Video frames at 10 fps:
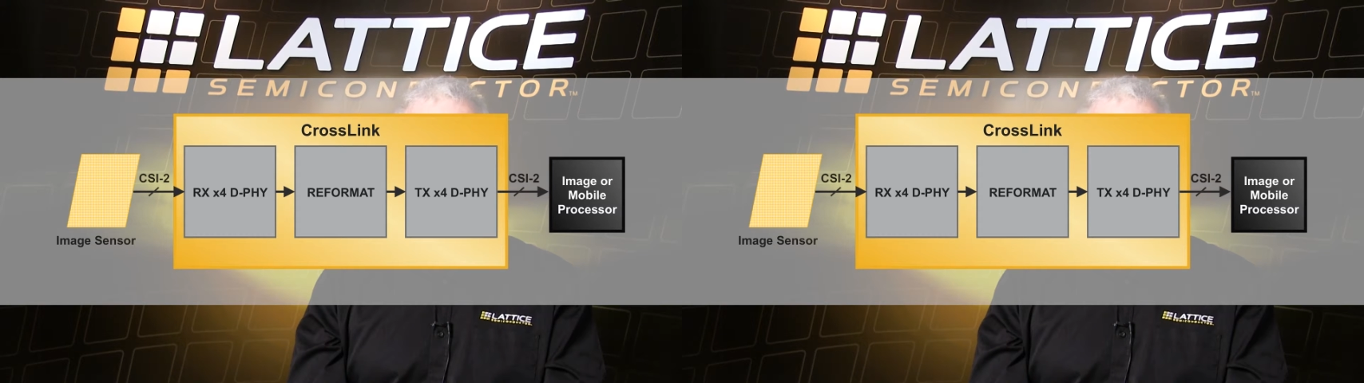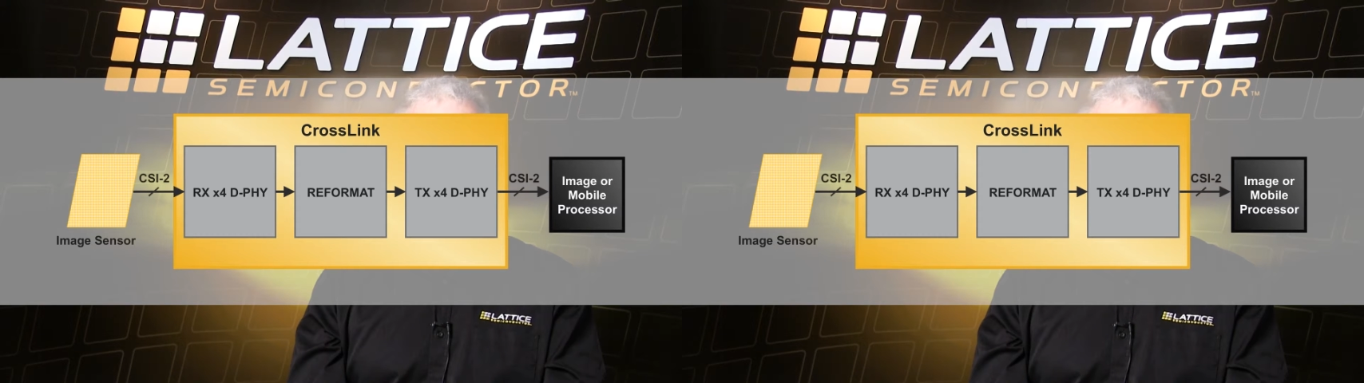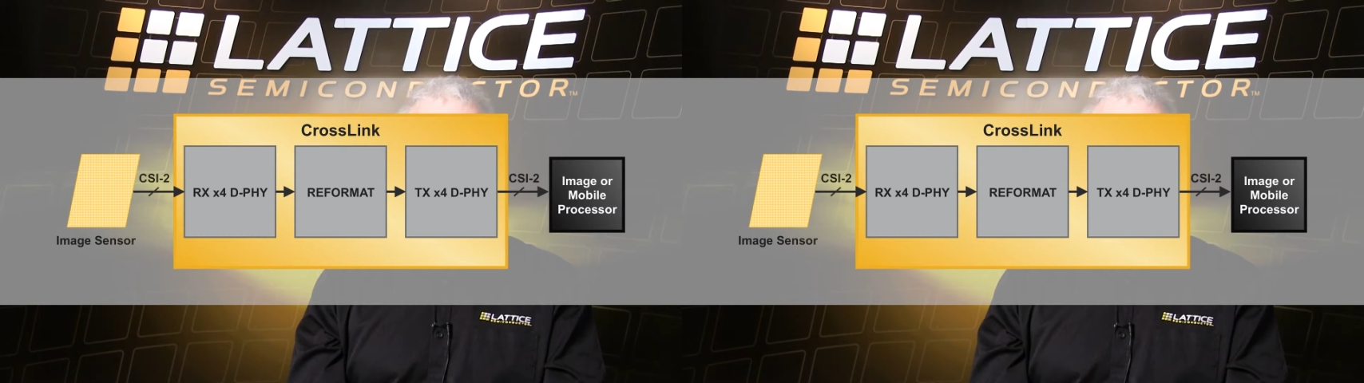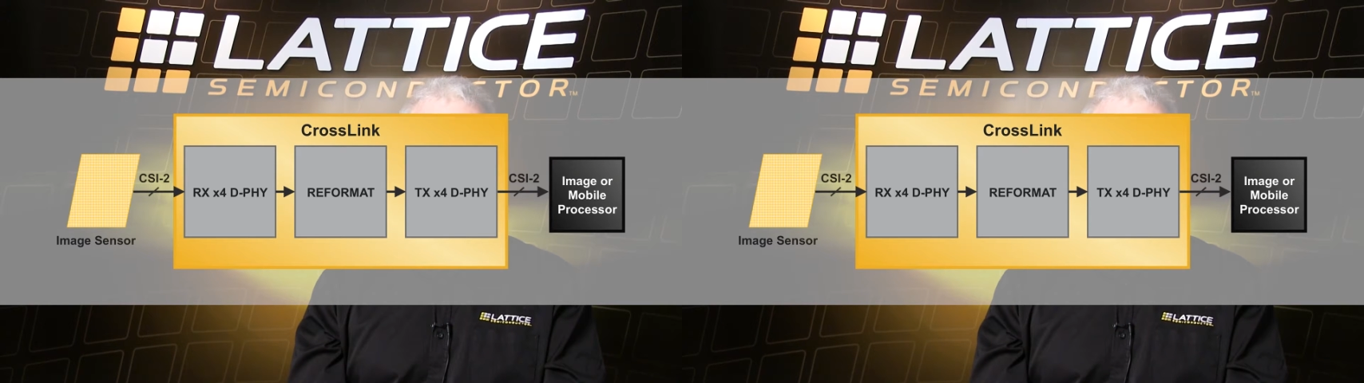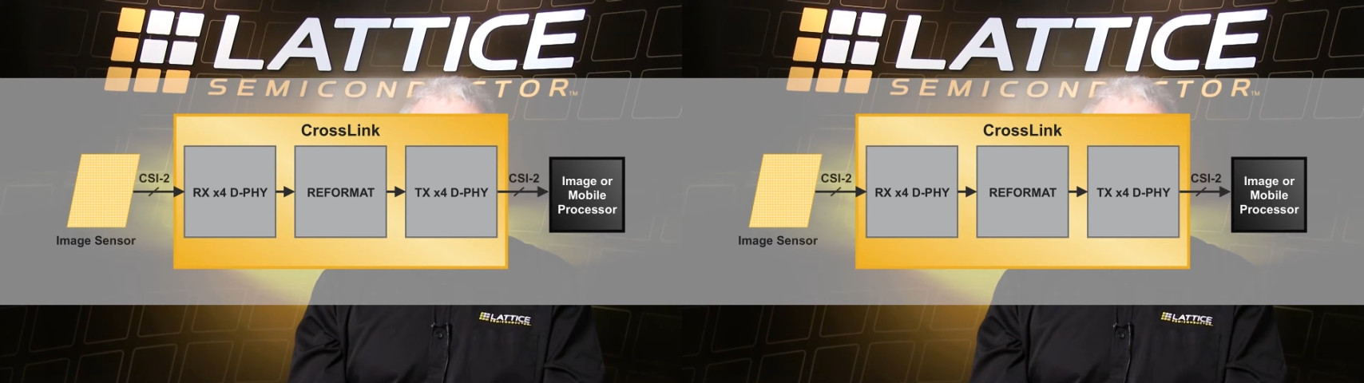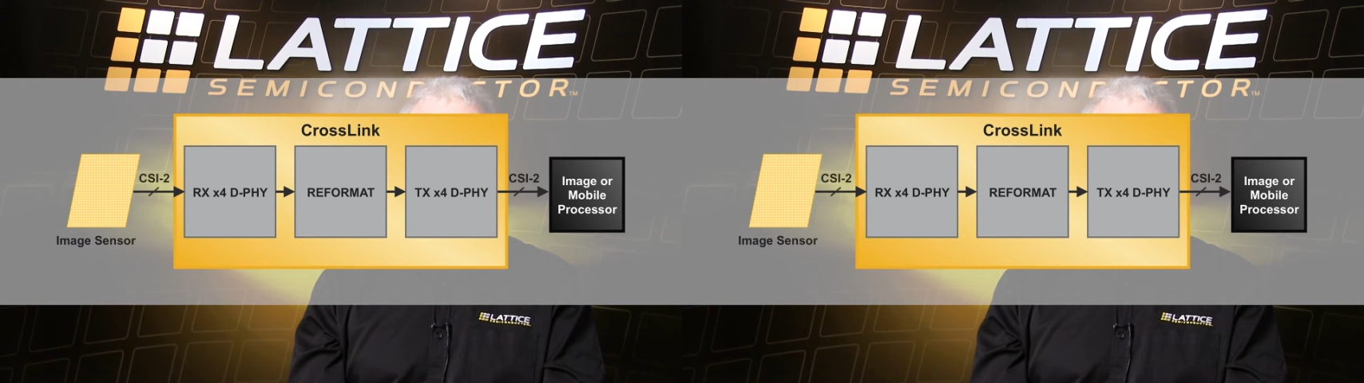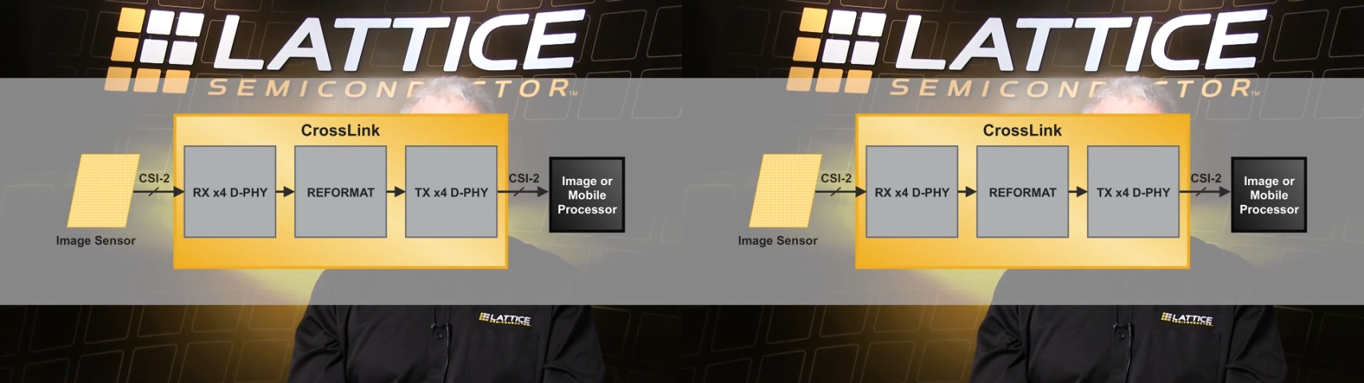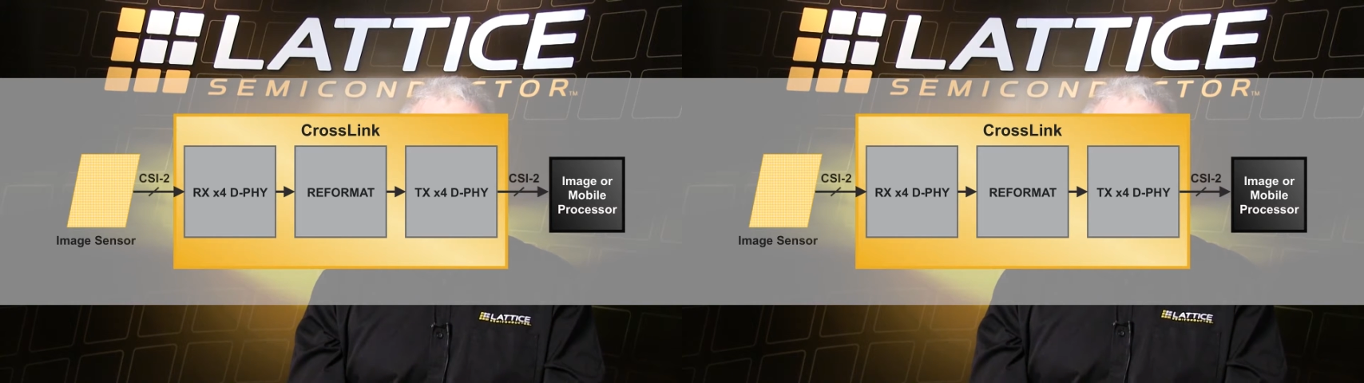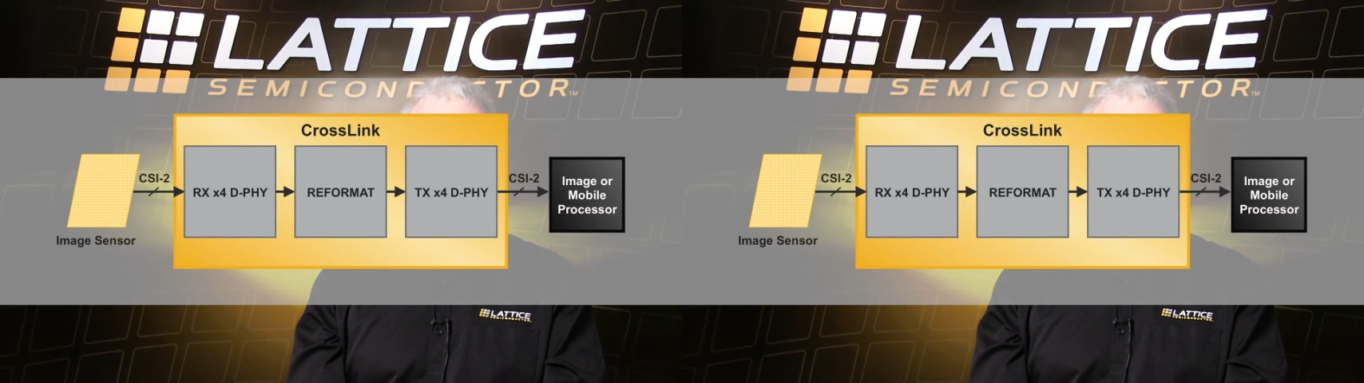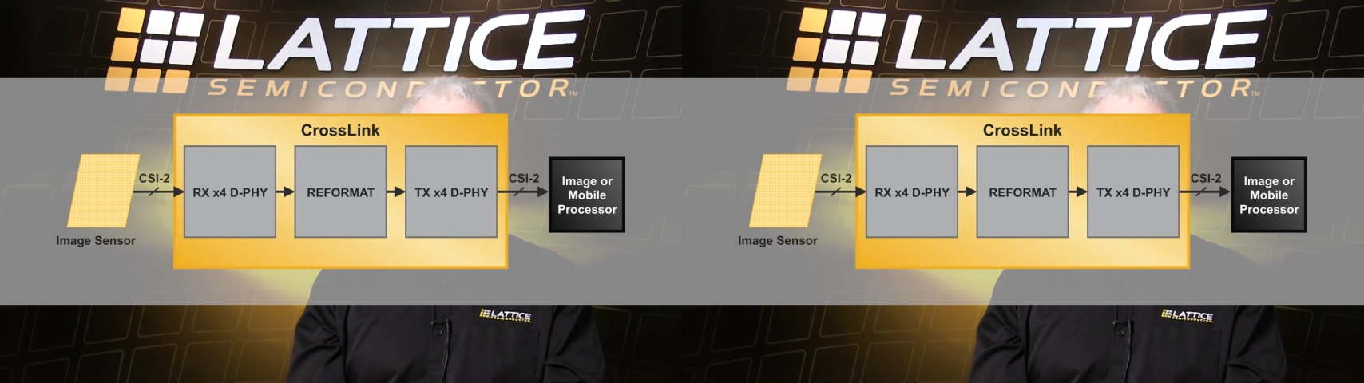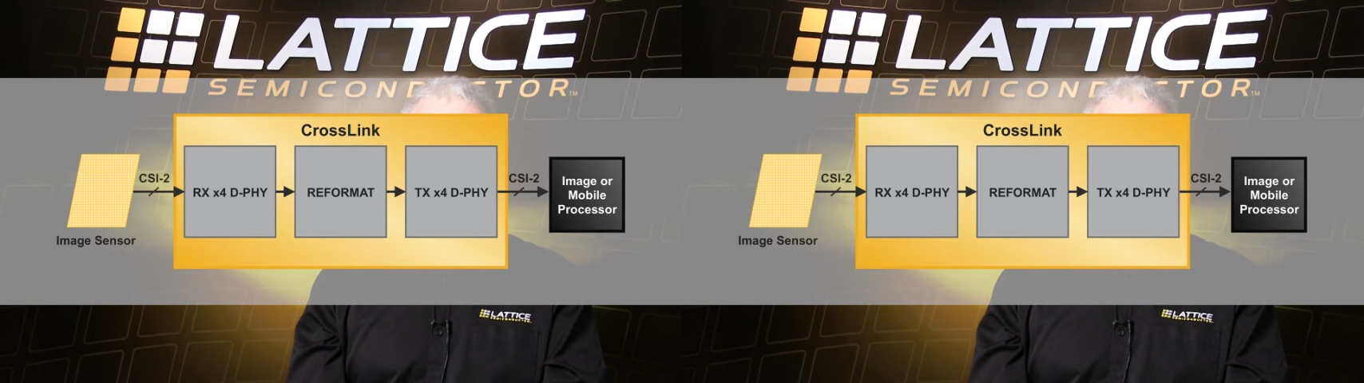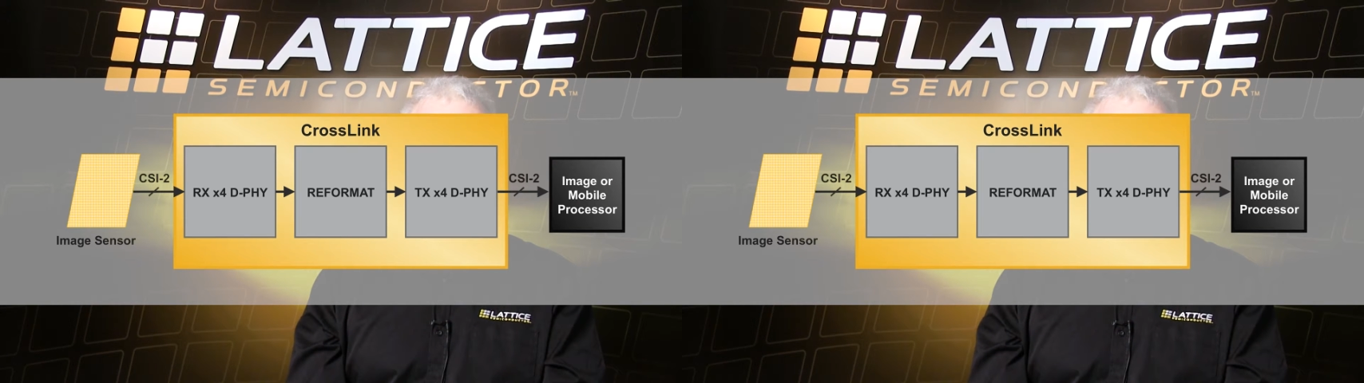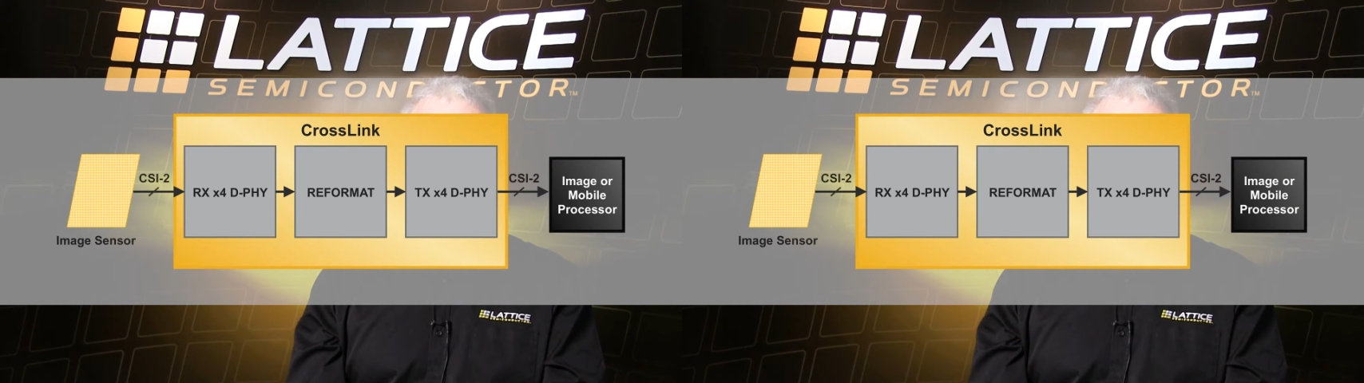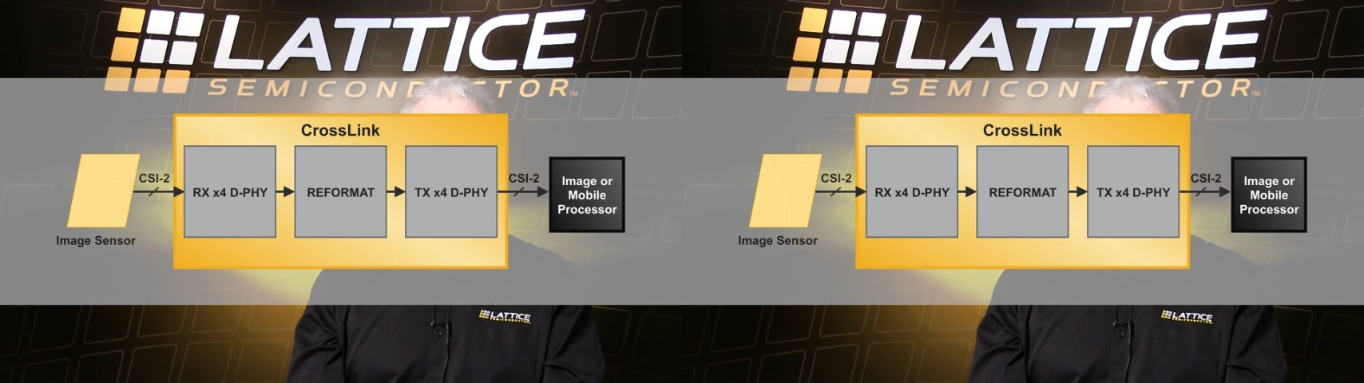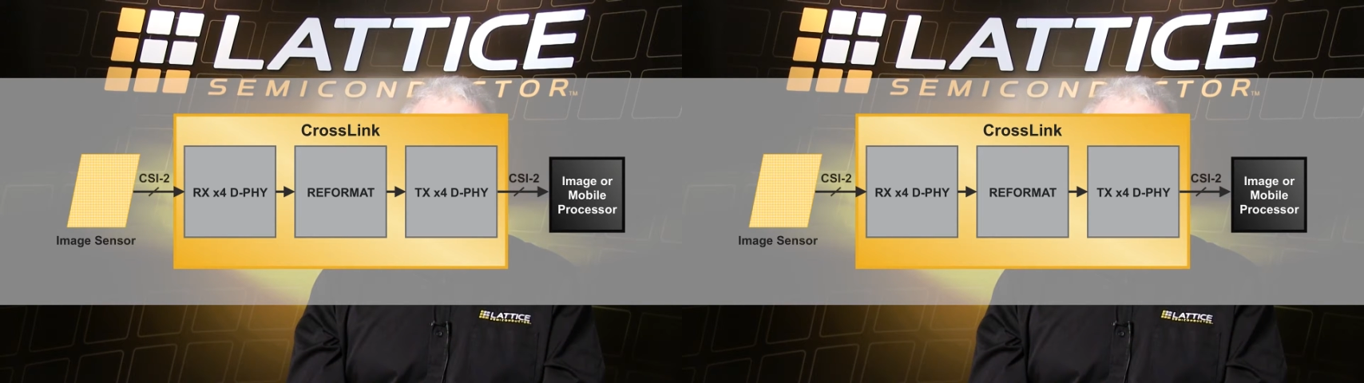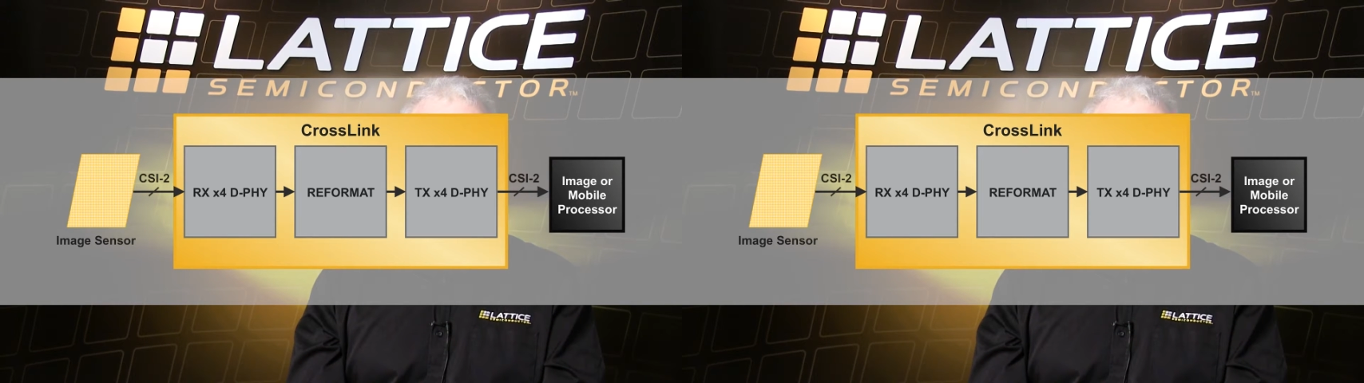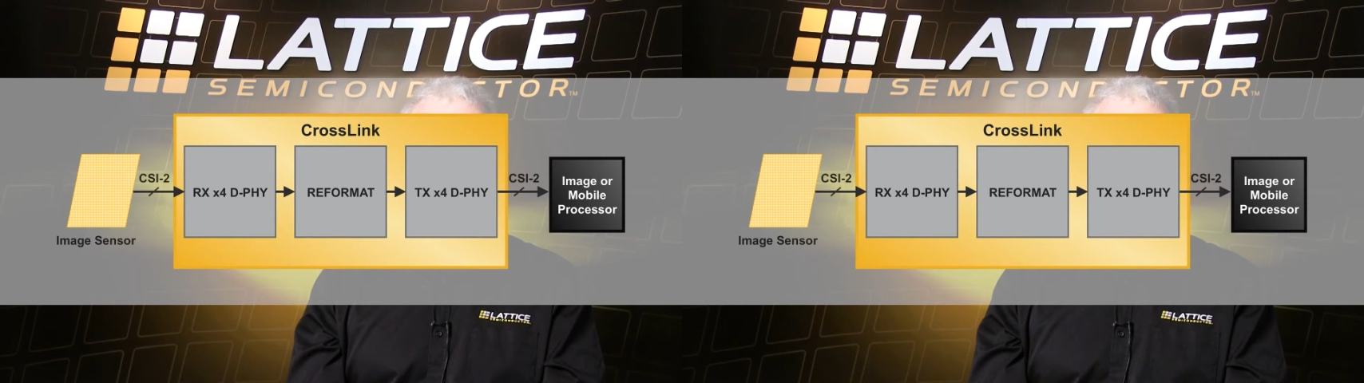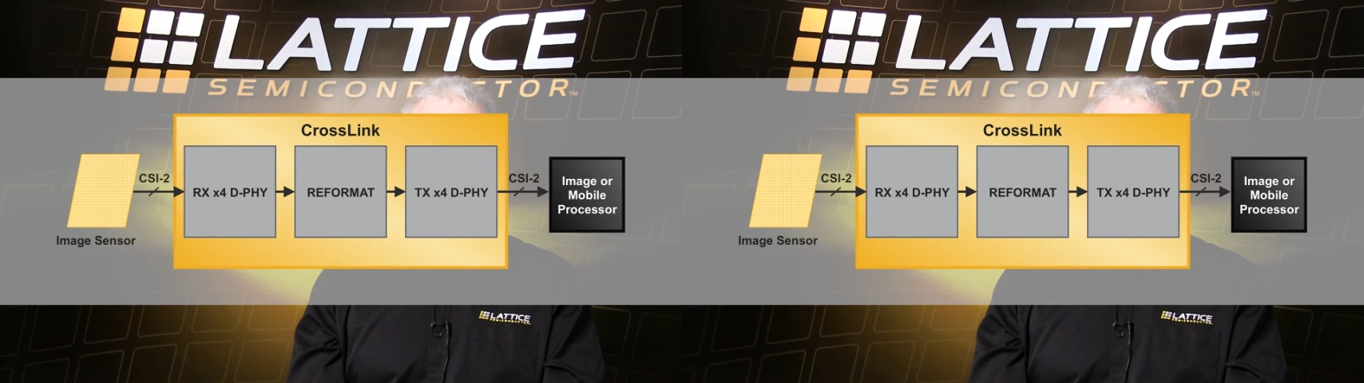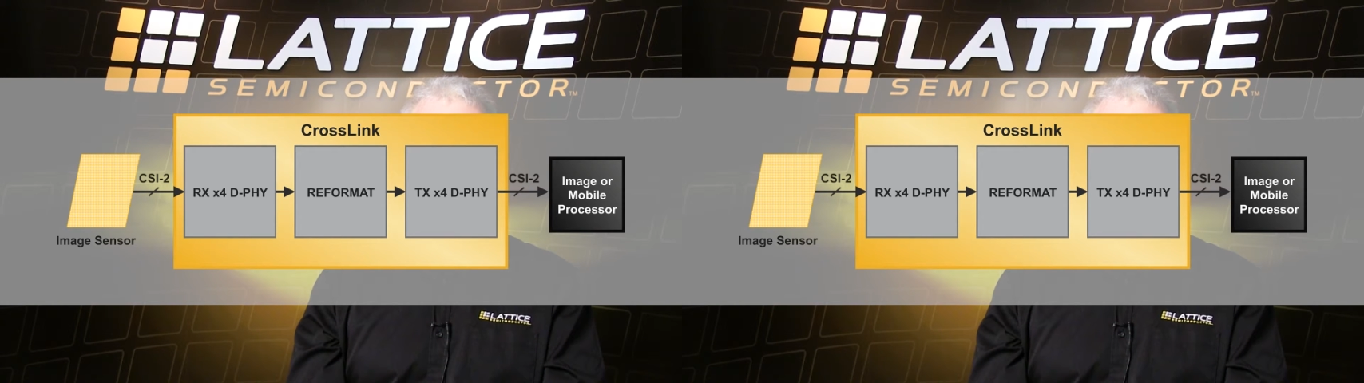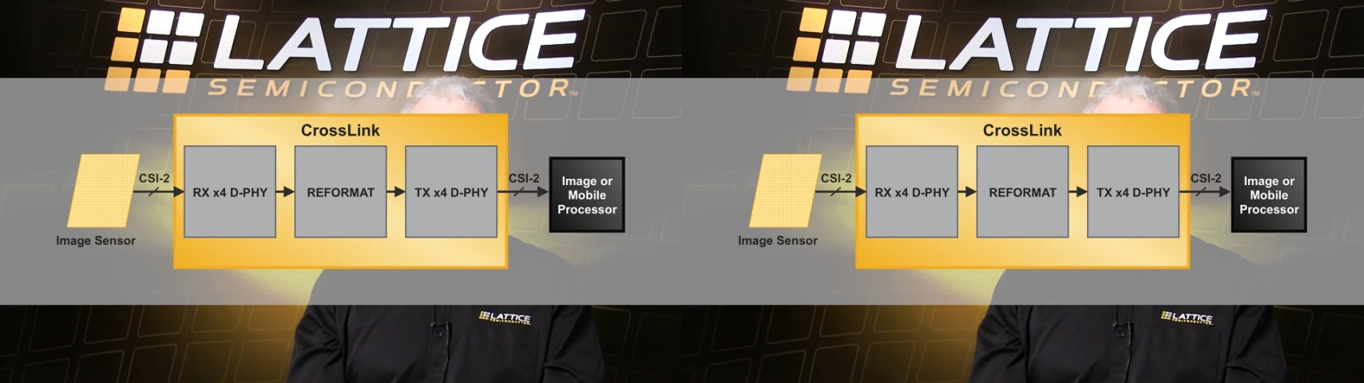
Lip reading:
(no speaker visible)